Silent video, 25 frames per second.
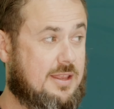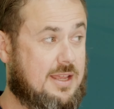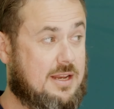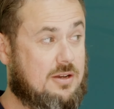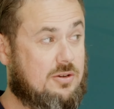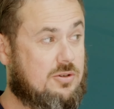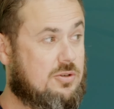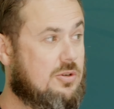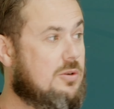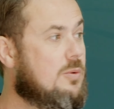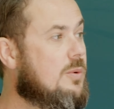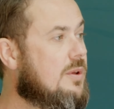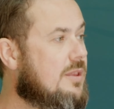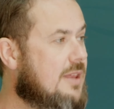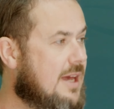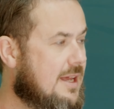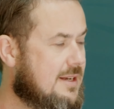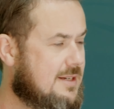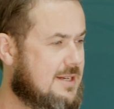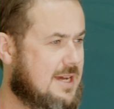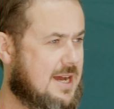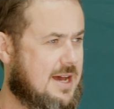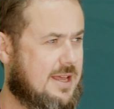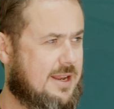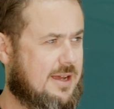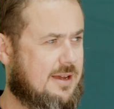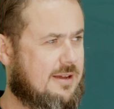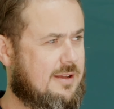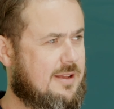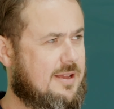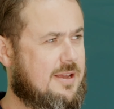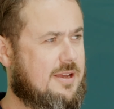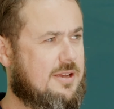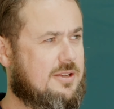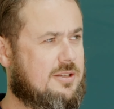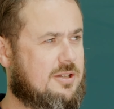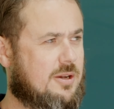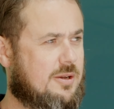then do with that data?
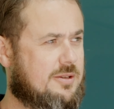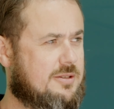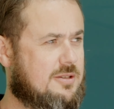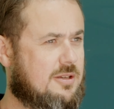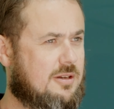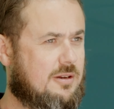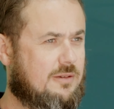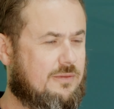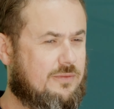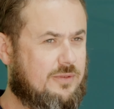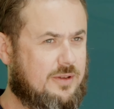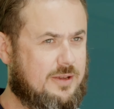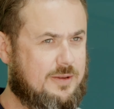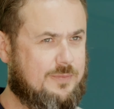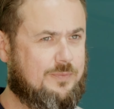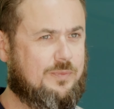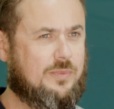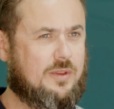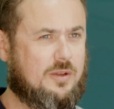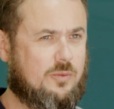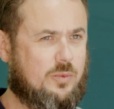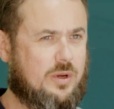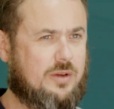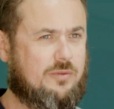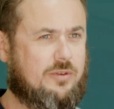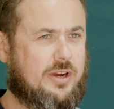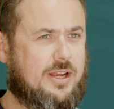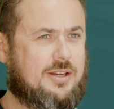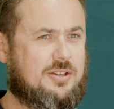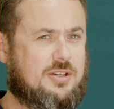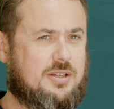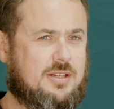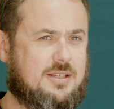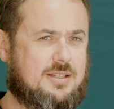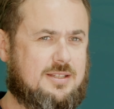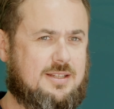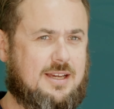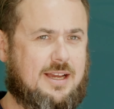So it's sort of, we're
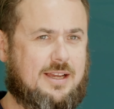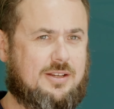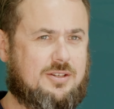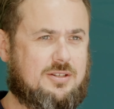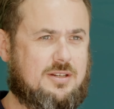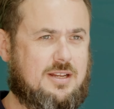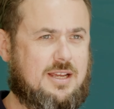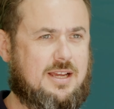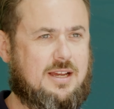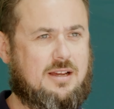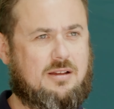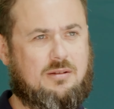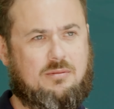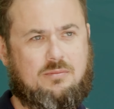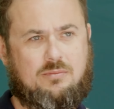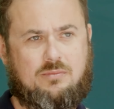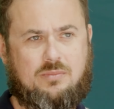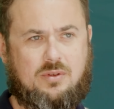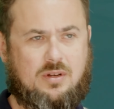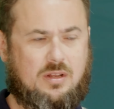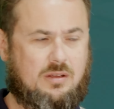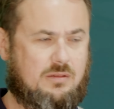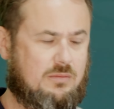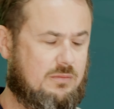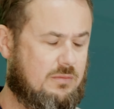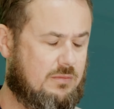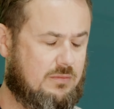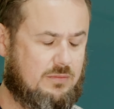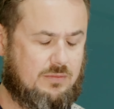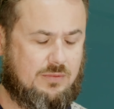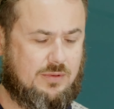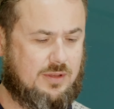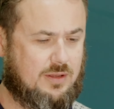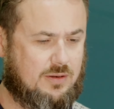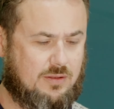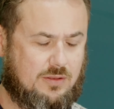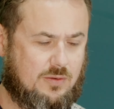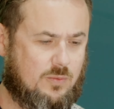reaching a stage now, you know,
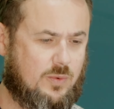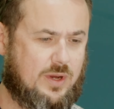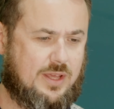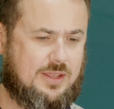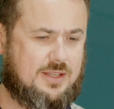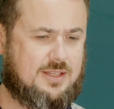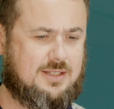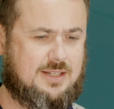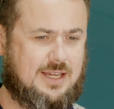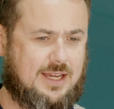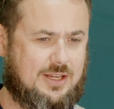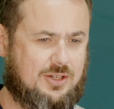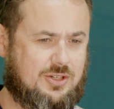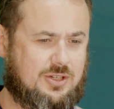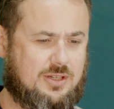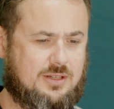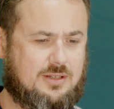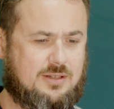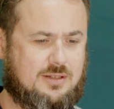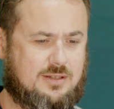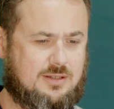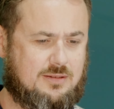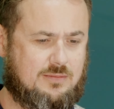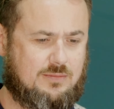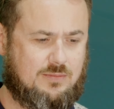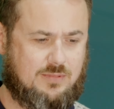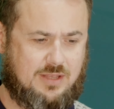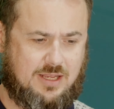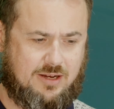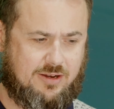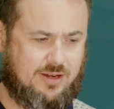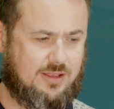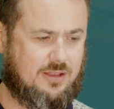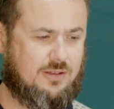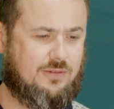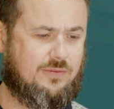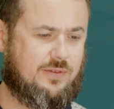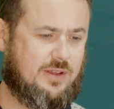the weather stations, they're
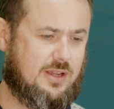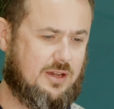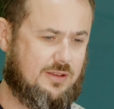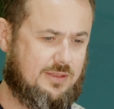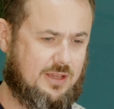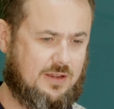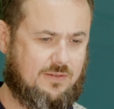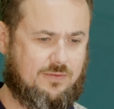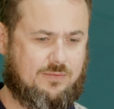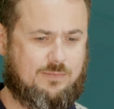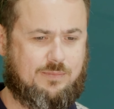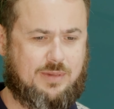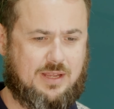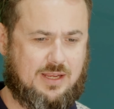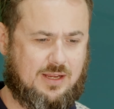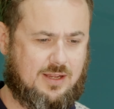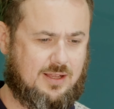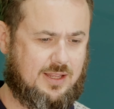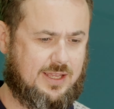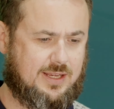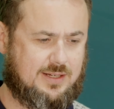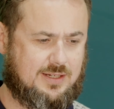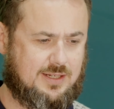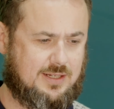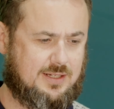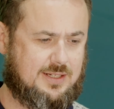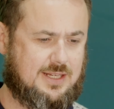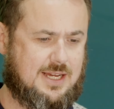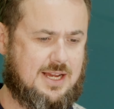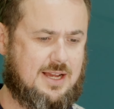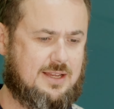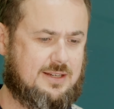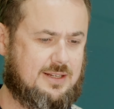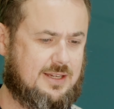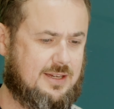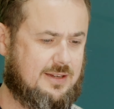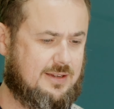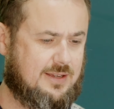in the field, they've been collecting
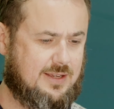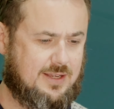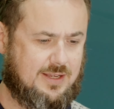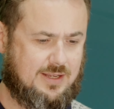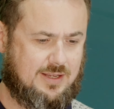data,